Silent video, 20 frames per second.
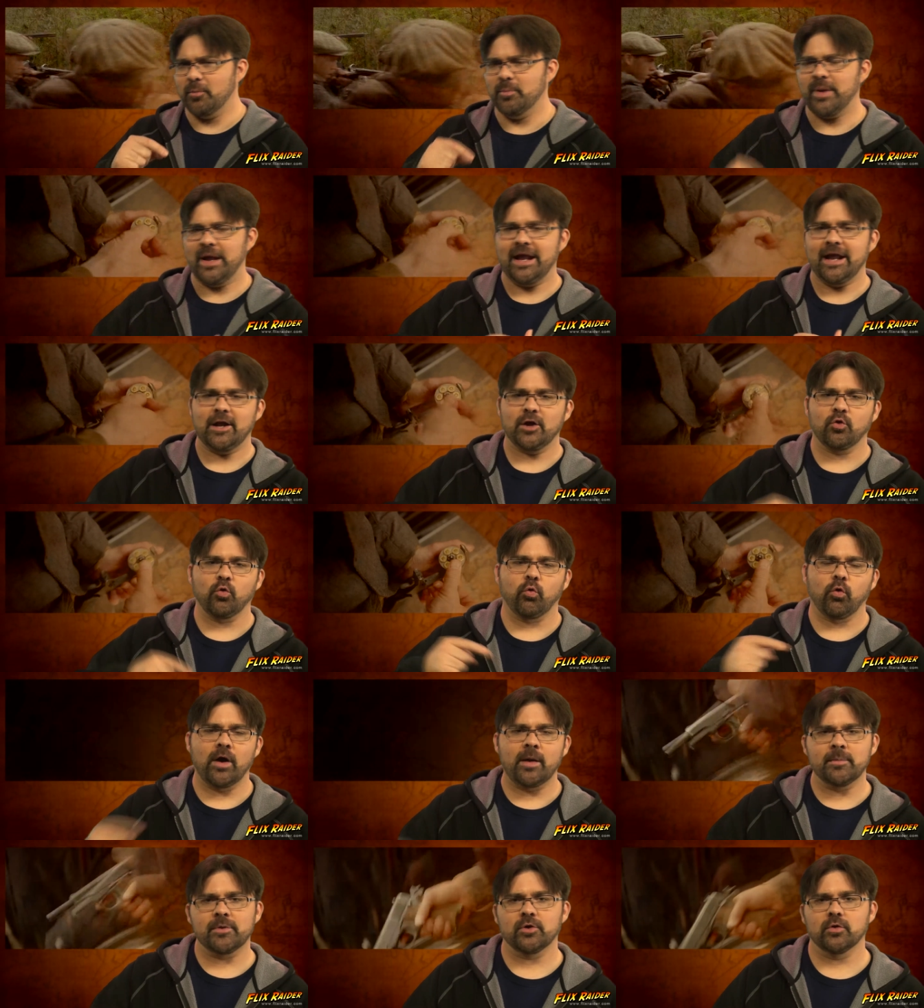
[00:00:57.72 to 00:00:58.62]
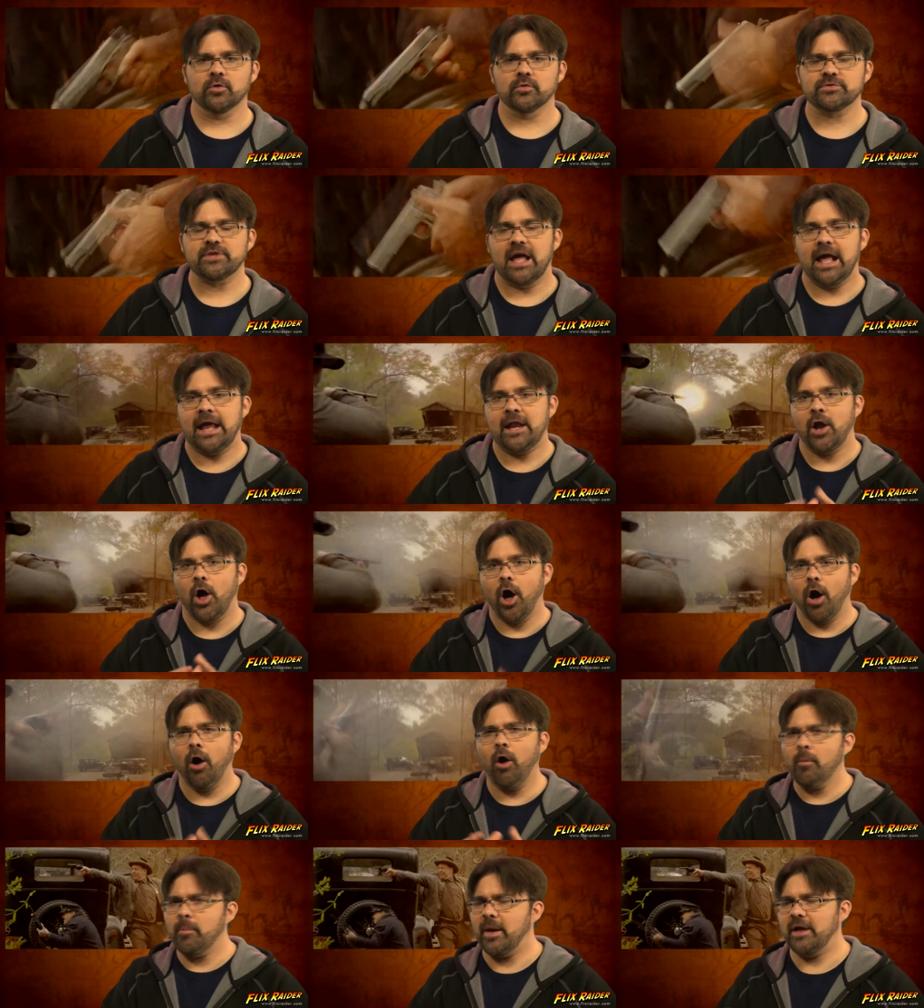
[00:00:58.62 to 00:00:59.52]
are being criminals, and
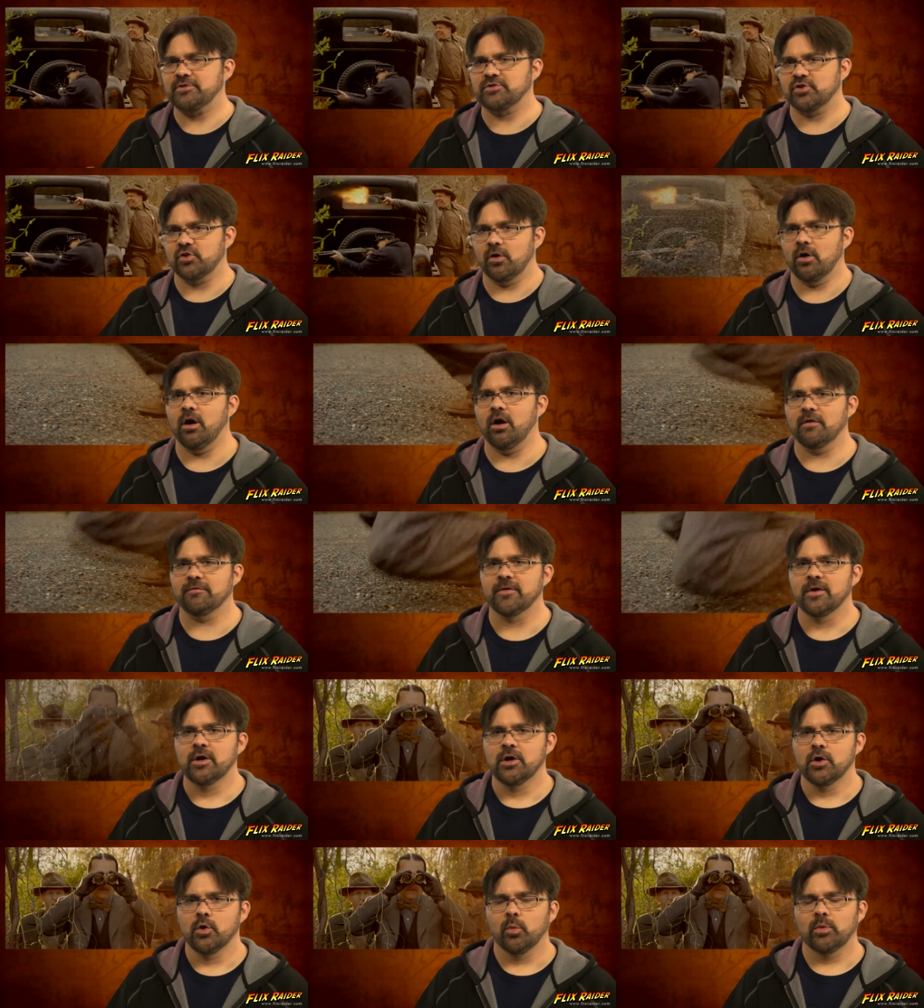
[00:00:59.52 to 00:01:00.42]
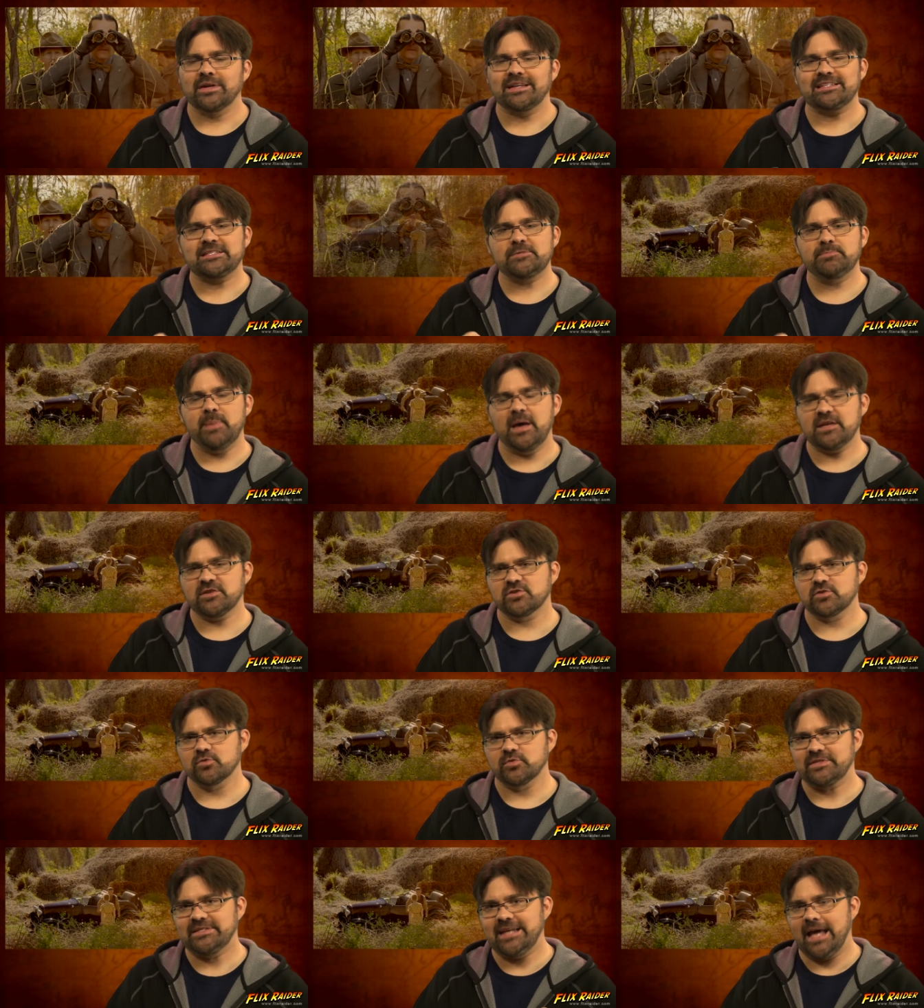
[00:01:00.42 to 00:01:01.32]
all bets are off when a
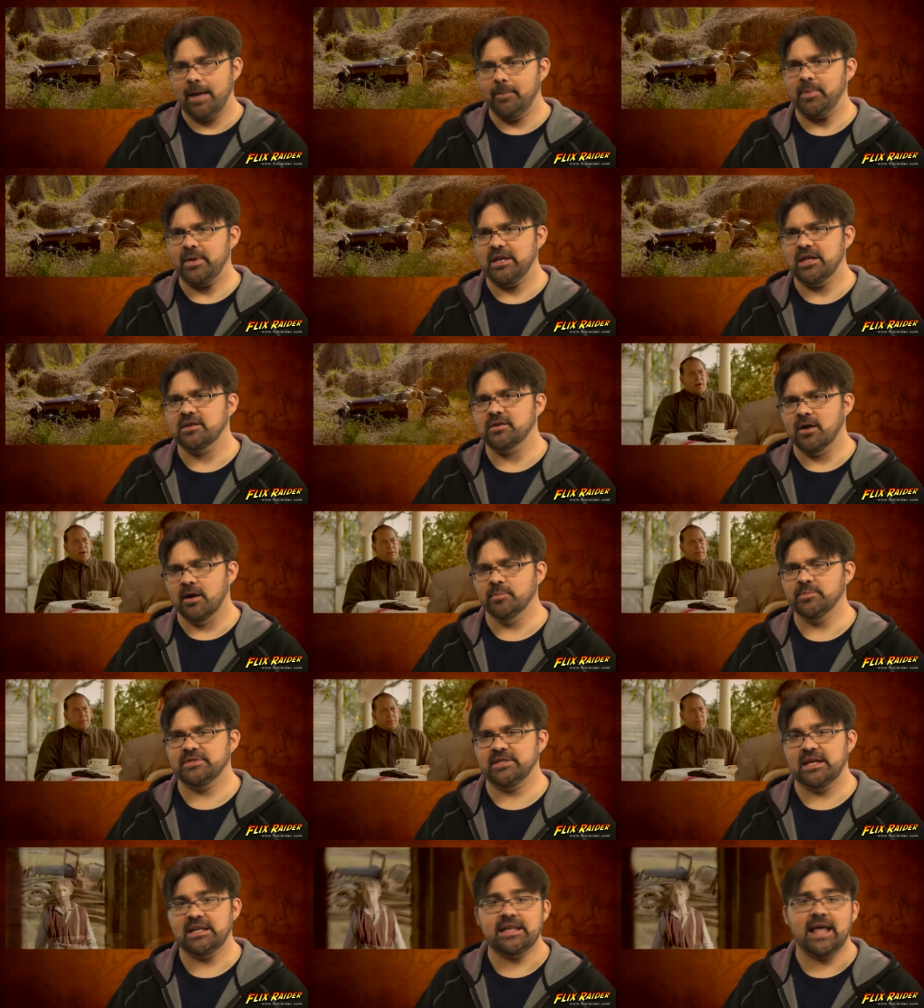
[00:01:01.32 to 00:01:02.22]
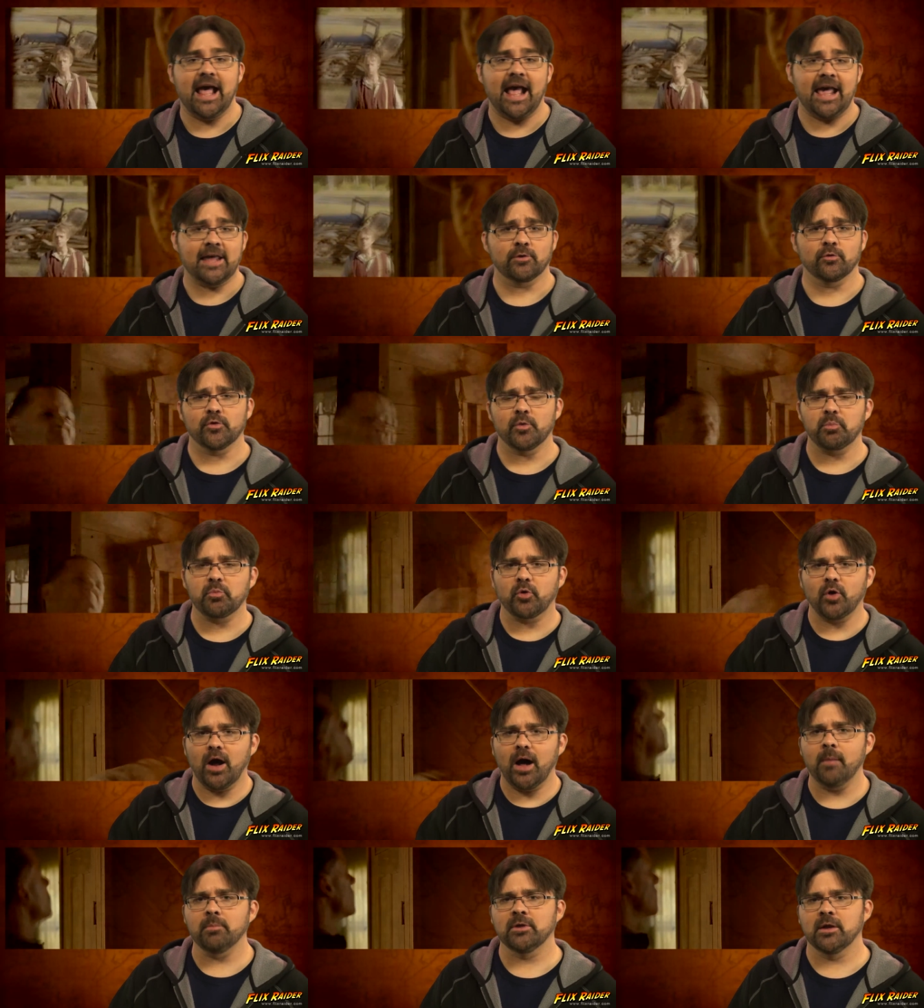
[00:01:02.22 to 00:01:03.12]
special deputy comes in to handle the
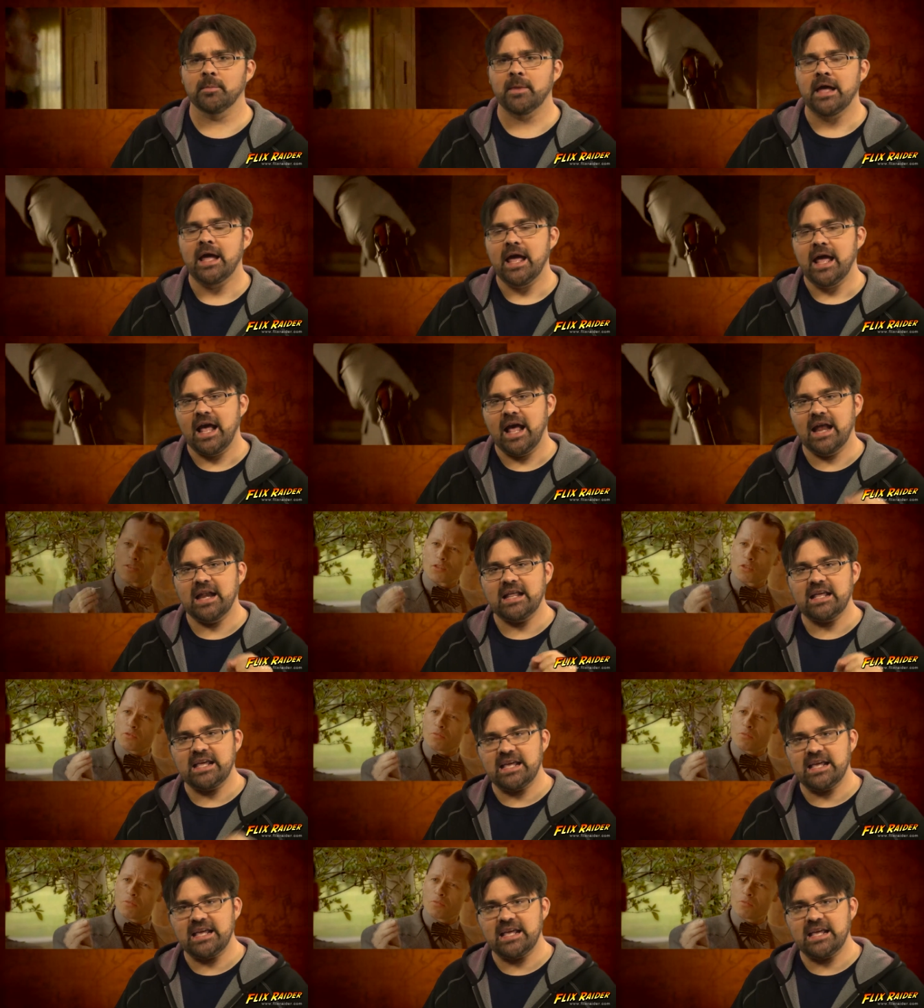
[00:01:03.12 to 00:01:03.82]
problem, and